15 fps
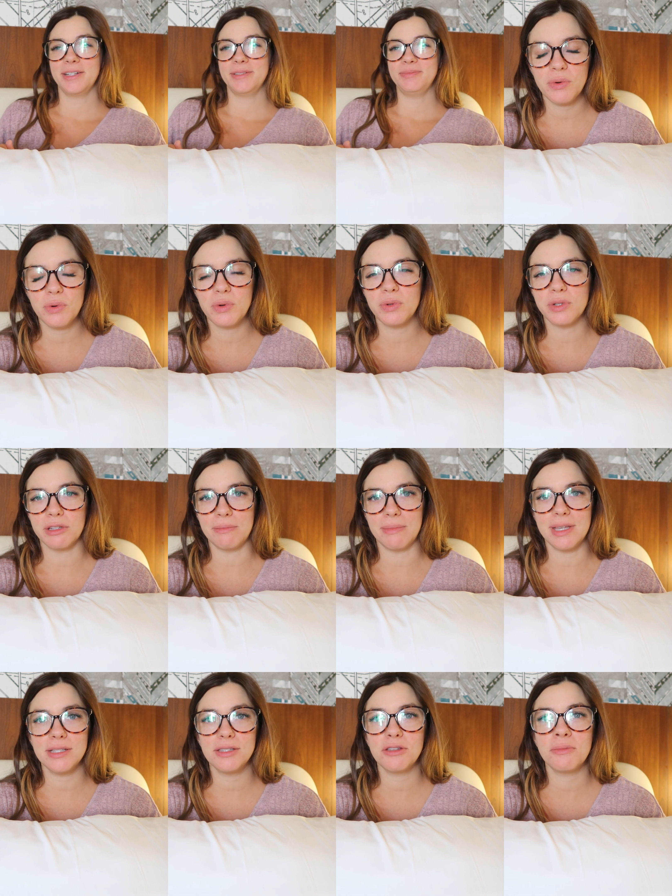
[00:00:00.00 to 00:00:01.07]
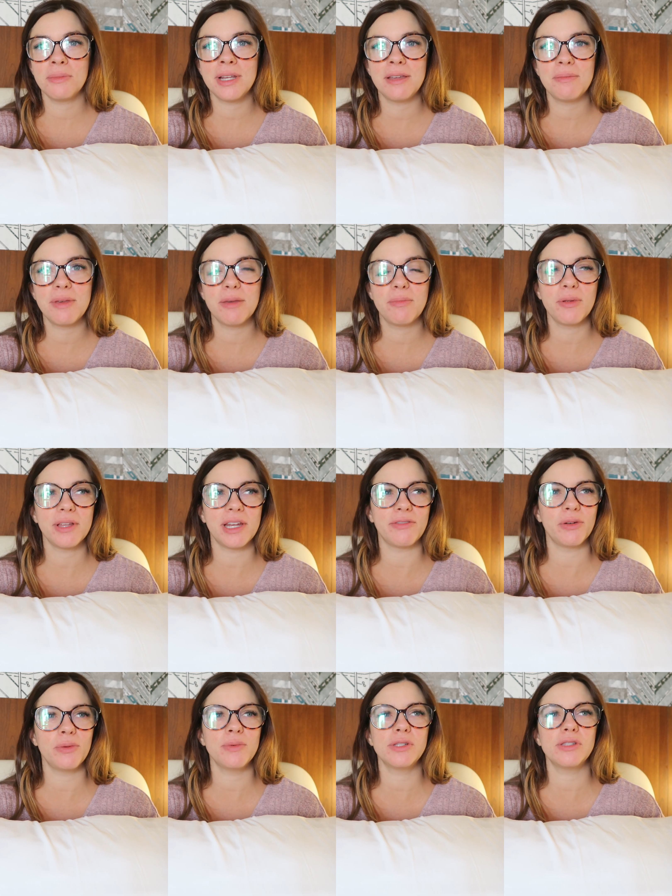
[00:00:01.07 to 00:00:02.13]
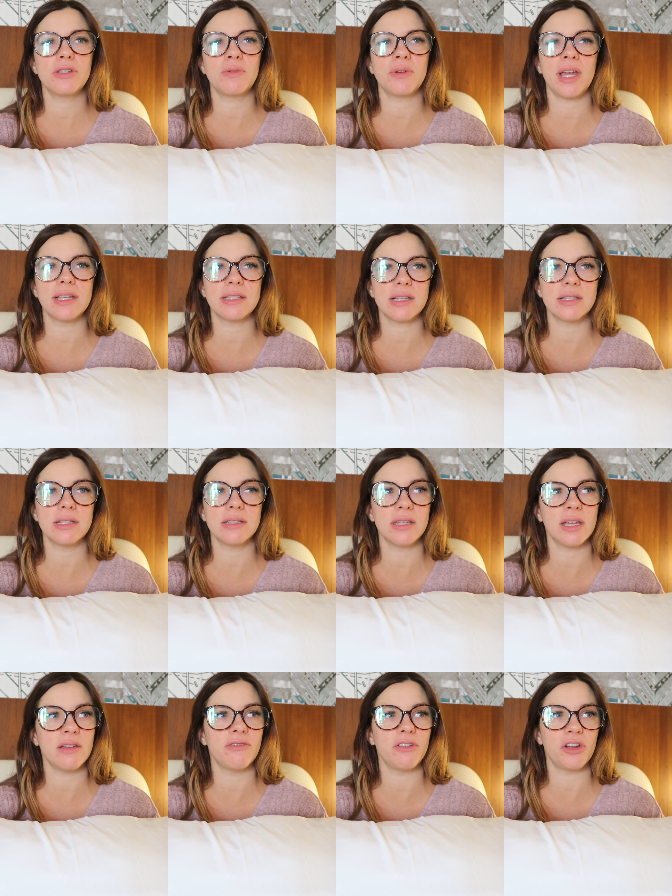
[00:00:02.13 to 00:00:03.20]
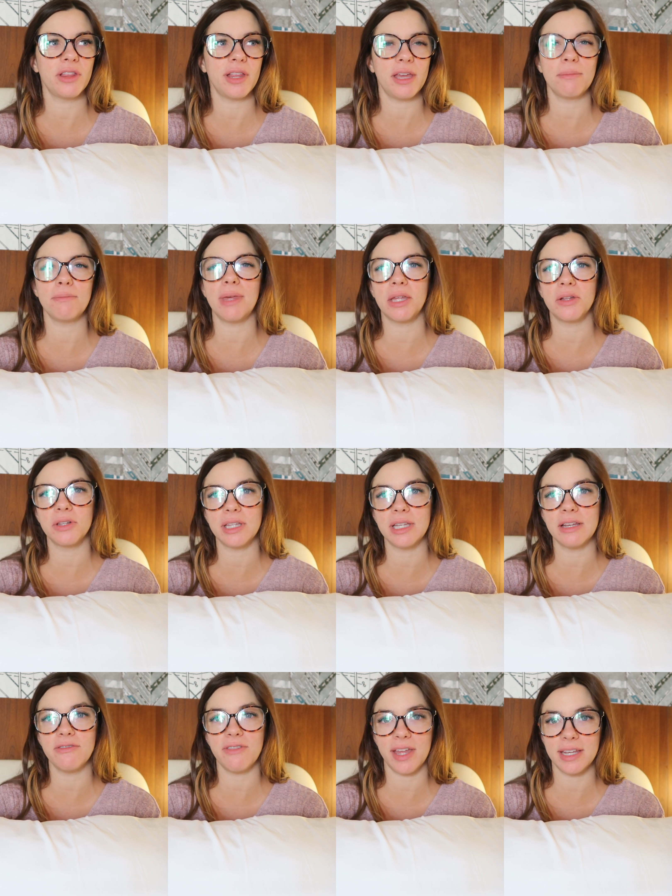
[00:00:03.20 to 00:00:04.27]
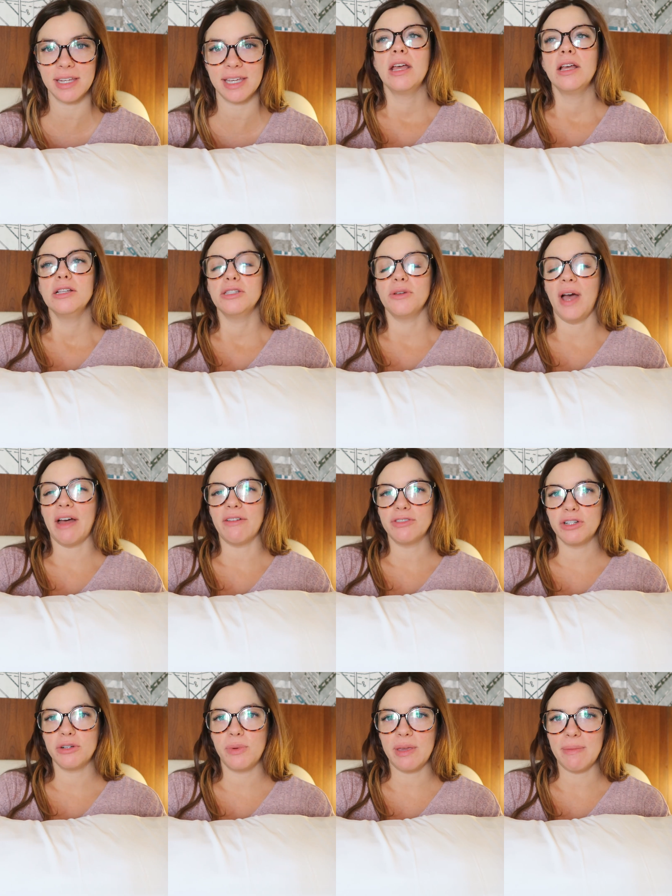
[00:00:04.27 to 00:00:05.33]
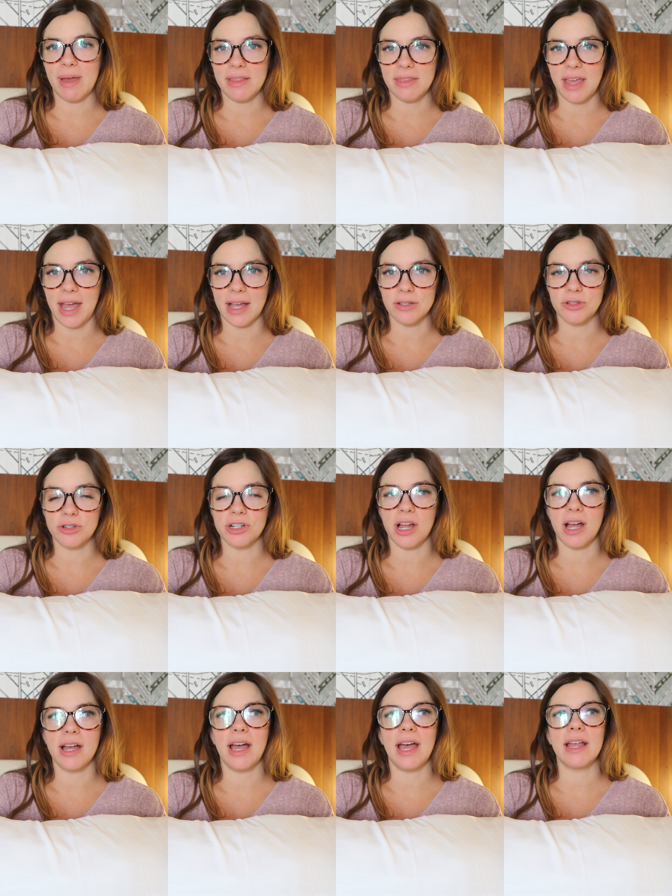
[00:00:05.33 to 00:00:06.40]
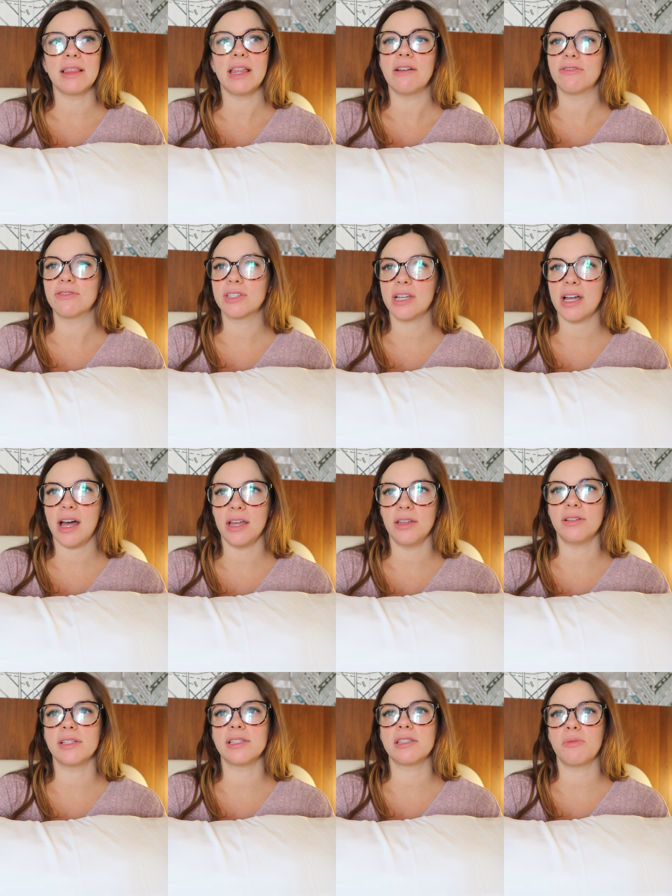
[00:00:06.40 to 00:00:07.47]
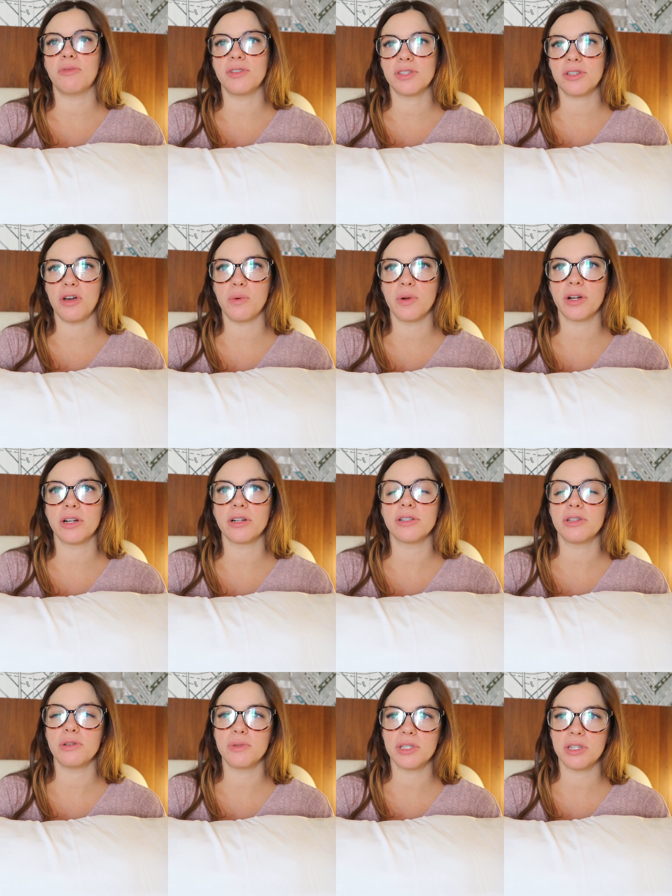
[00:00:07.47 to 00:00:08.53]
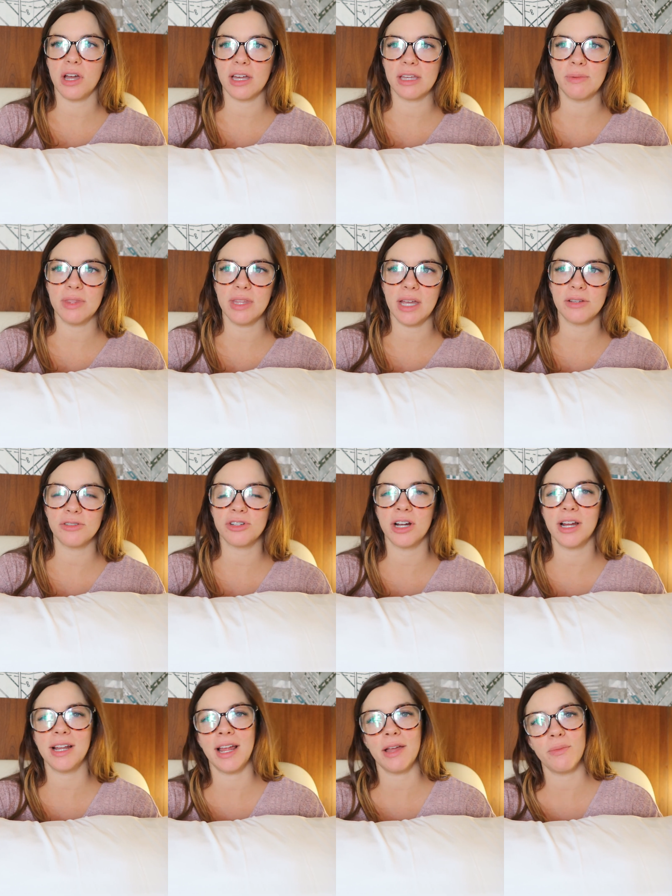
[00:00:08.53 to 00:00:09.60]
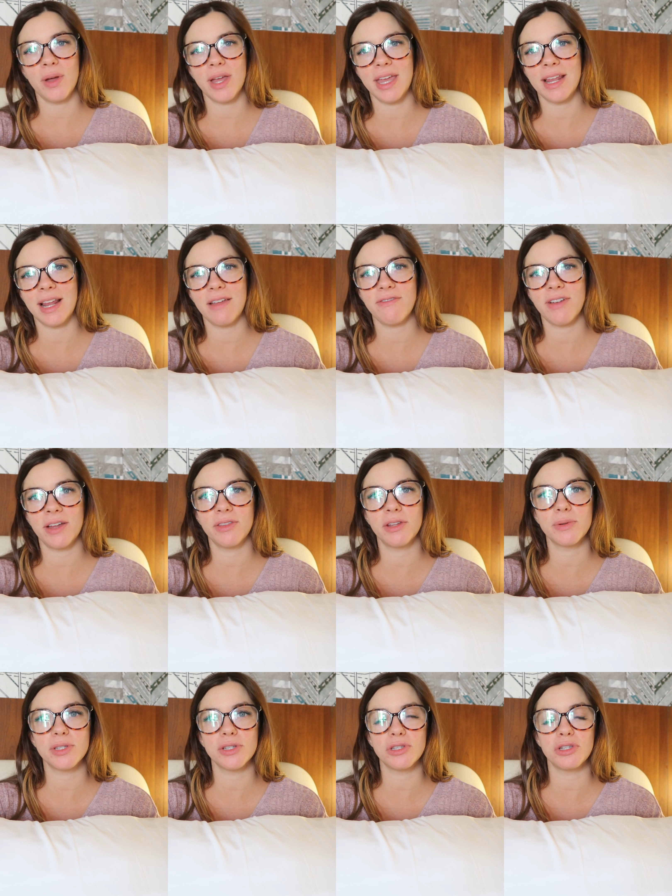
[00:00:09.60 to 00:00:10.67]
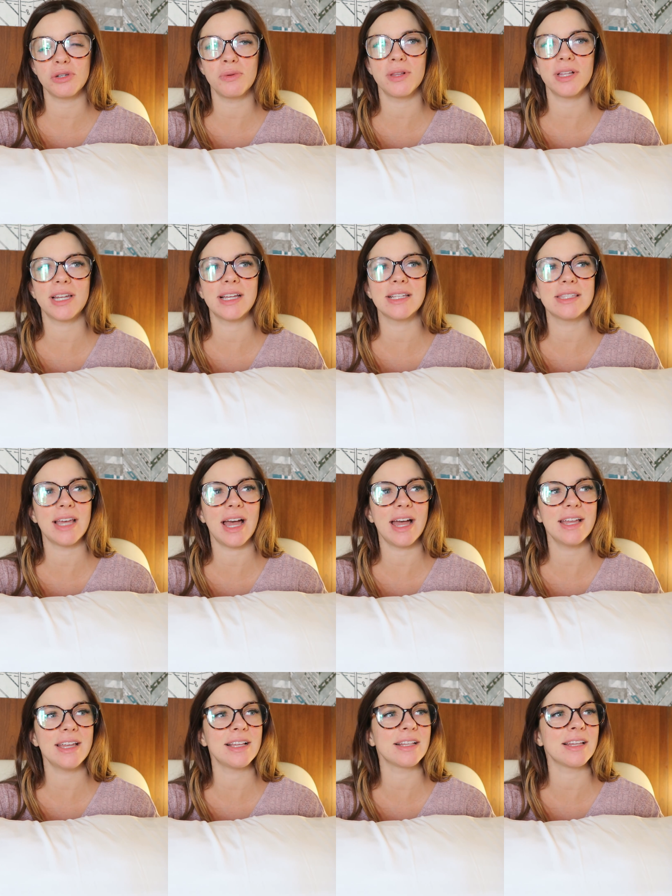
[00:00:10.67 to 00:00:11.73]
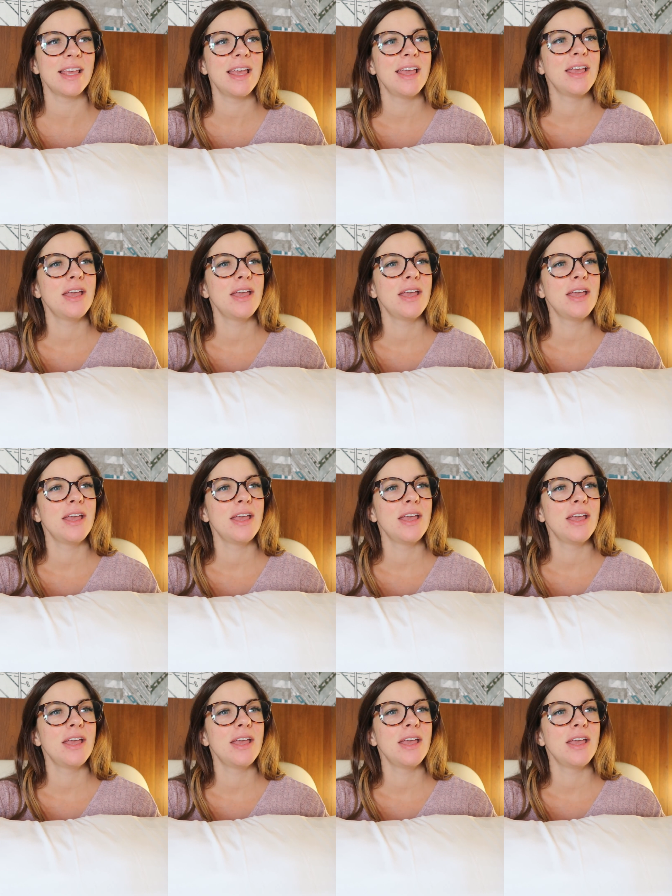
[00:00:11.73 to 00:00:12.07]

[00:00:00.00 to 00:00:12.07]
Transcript: So cool to meet so many people, and everyone was so nice because it's like a very like mingling event. So after we met the astronaut, I left Kyle and some of his coworkers who was talking with the astronaut, and I went and I found there was a stool, and I sat, and